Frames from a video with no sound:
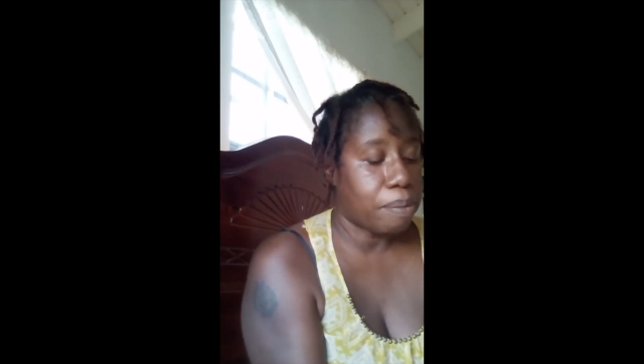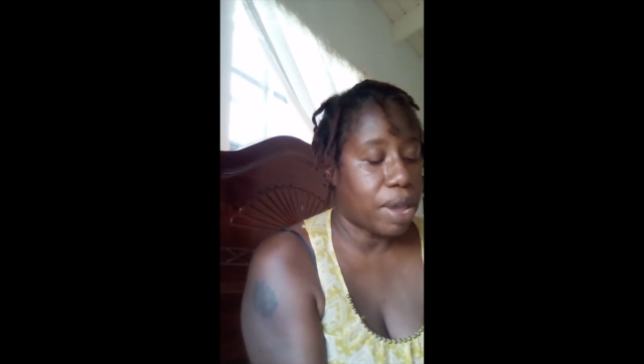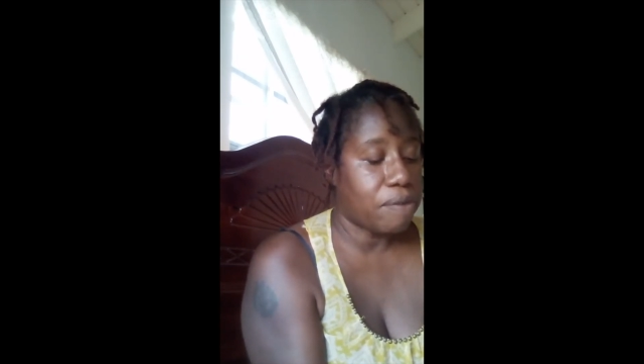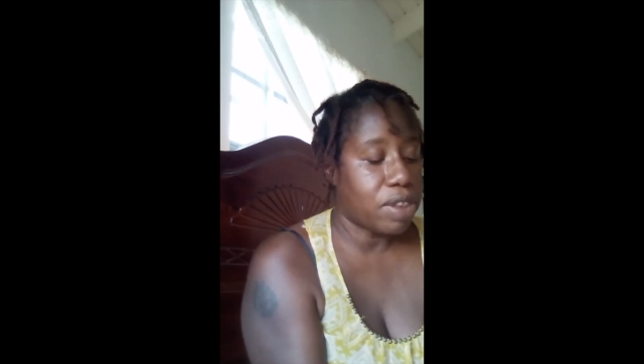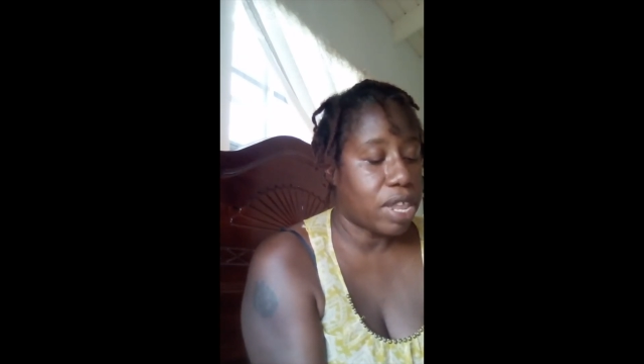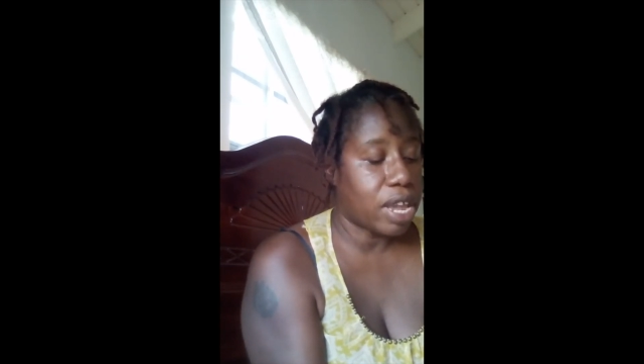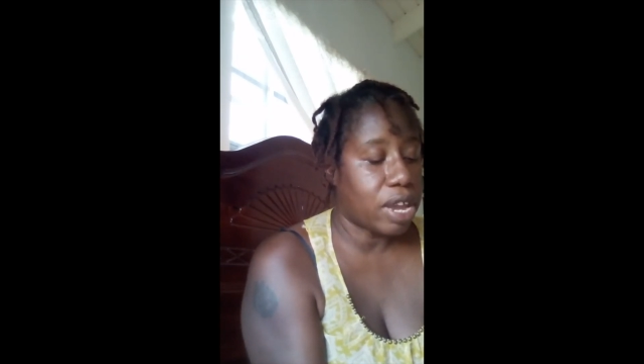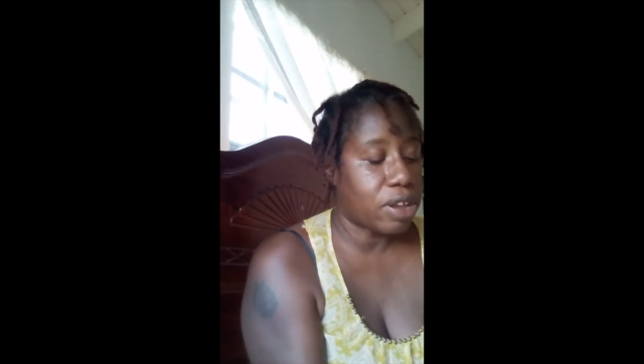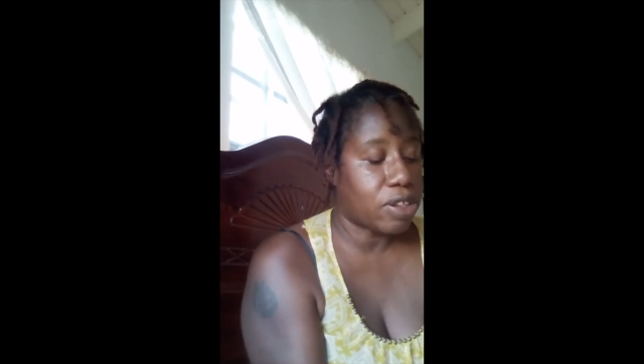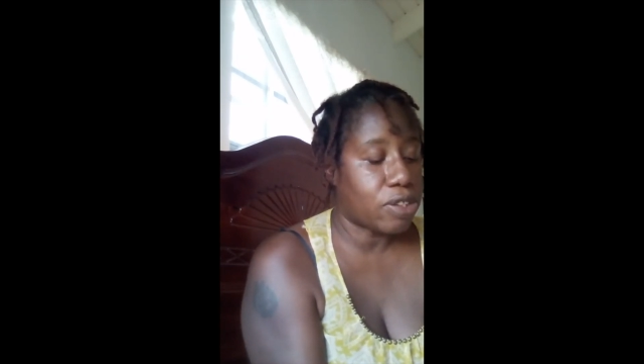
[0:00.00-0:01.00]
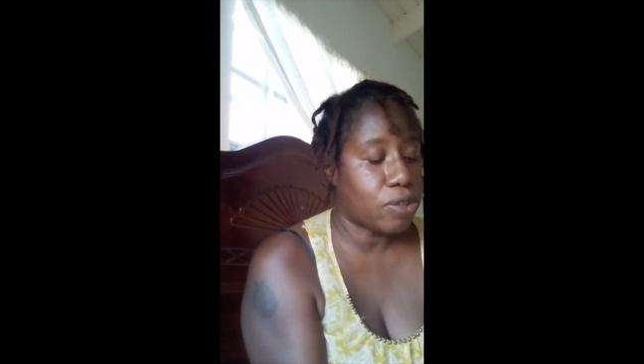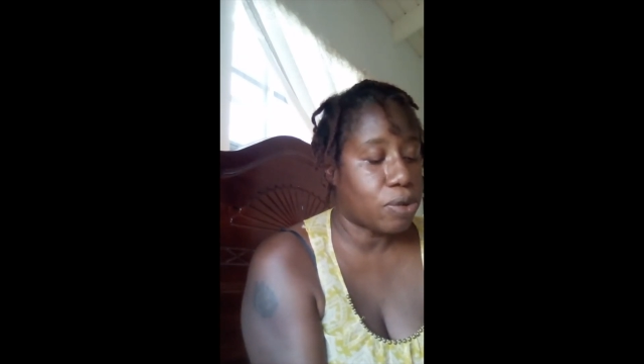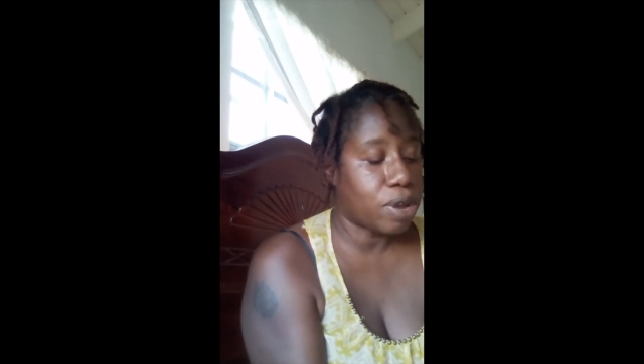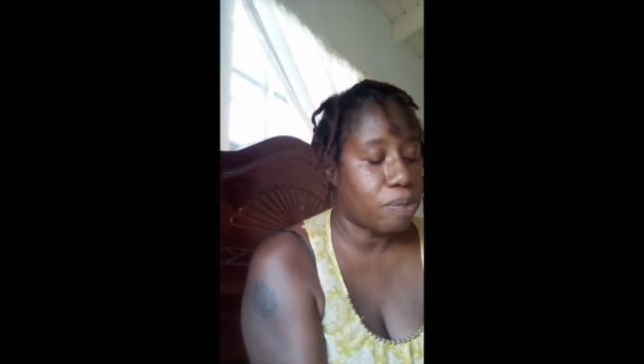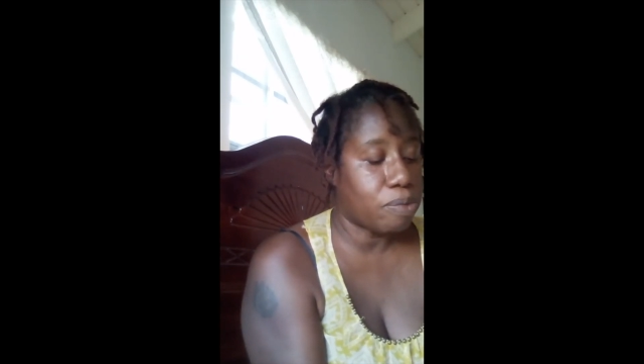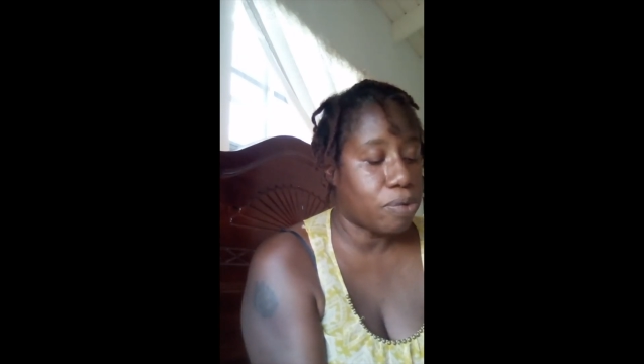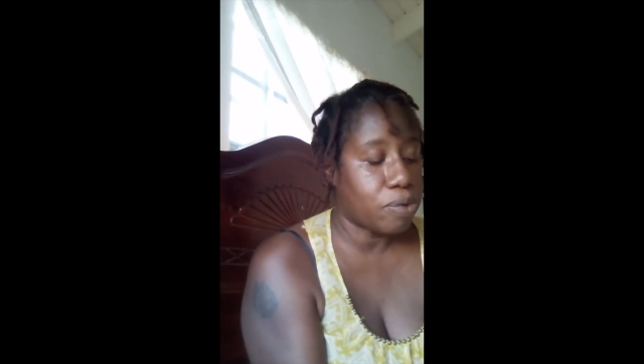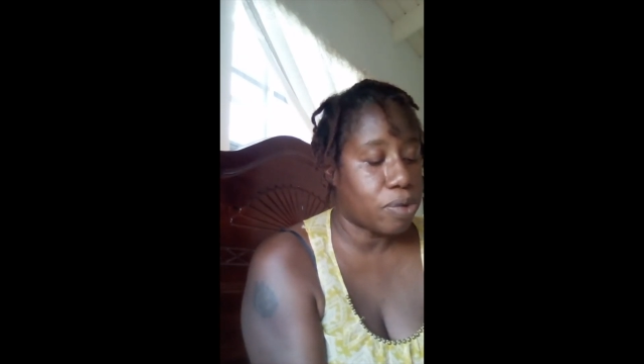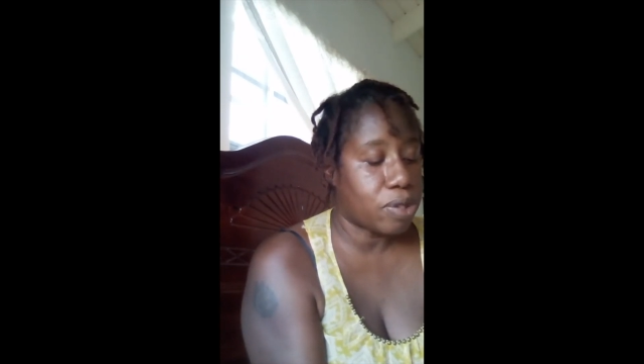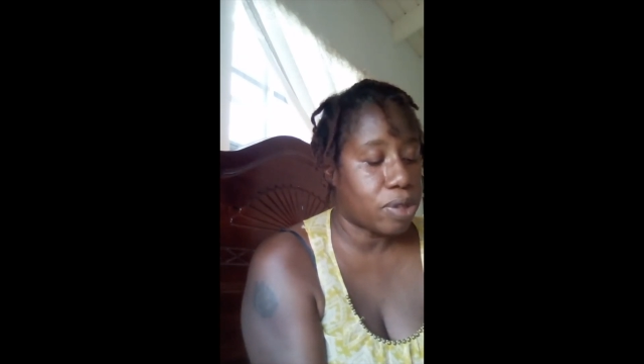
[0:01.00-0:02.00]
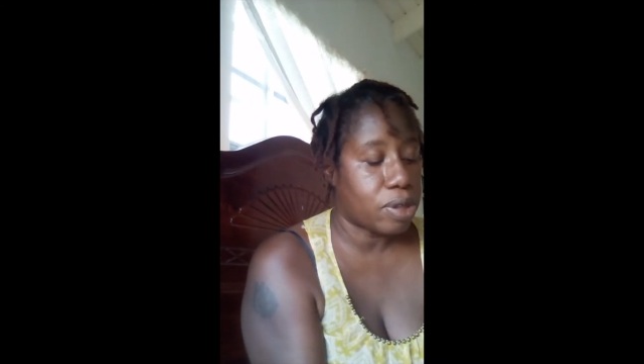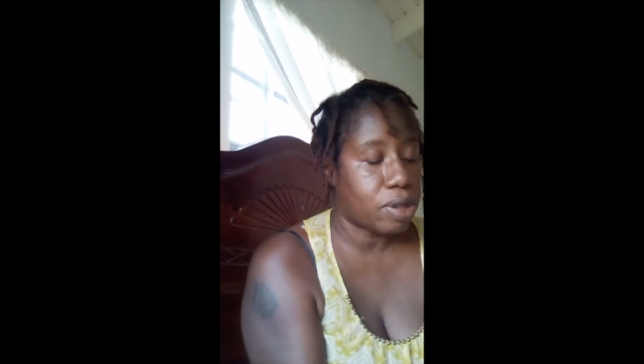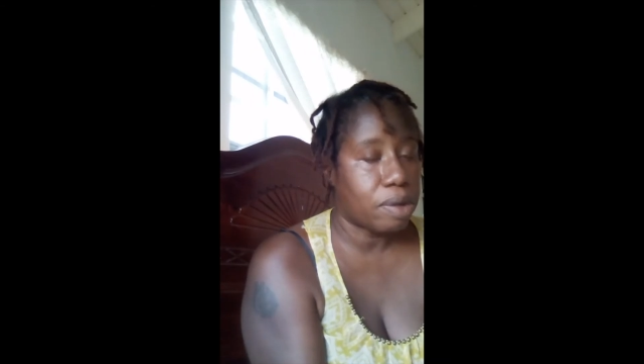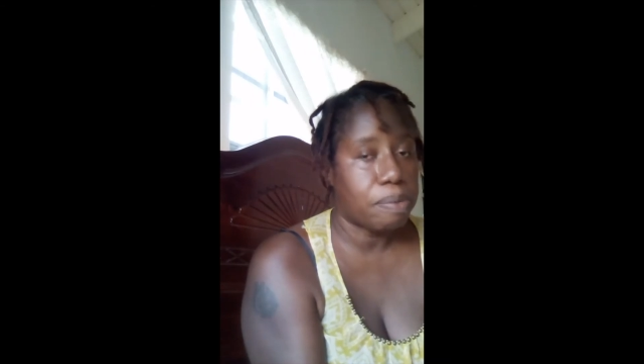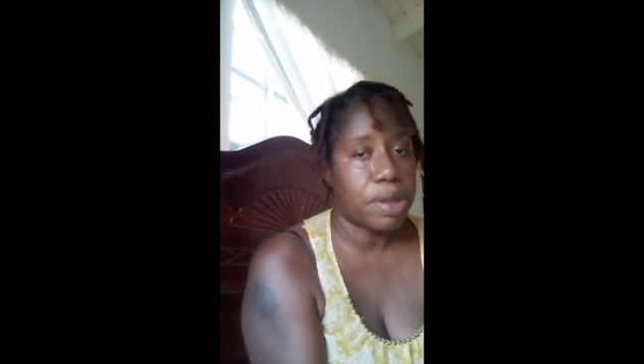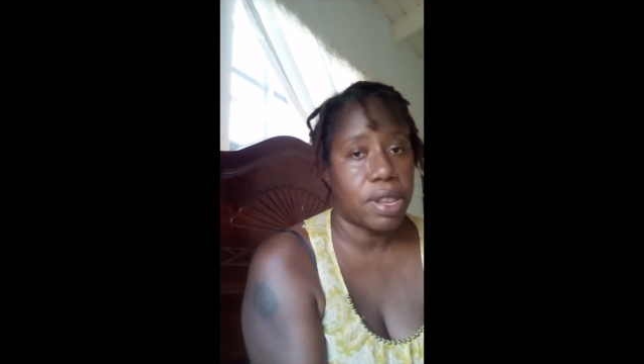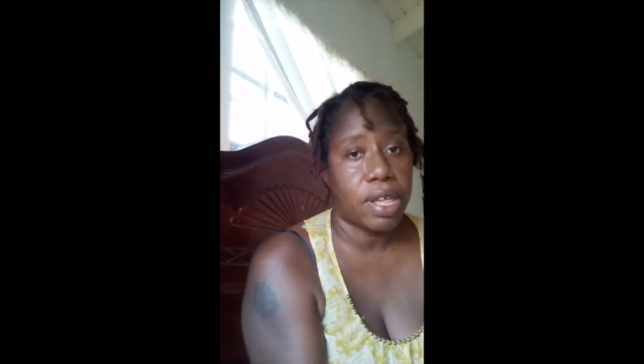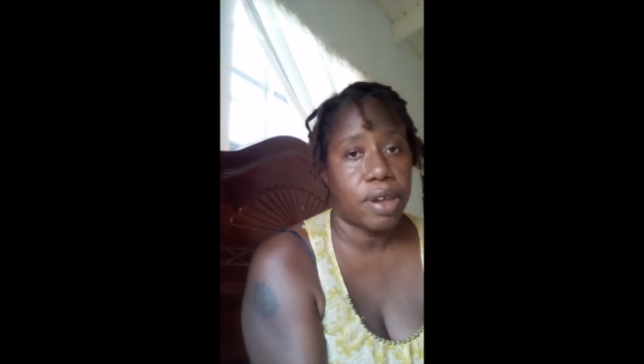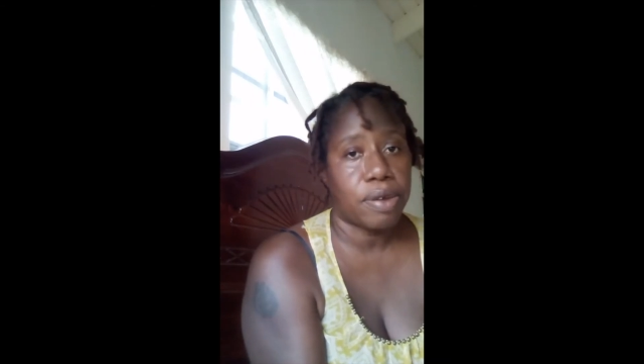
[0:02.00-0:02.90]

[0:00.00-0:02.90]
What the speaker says: everything in us sore and bruised, but there.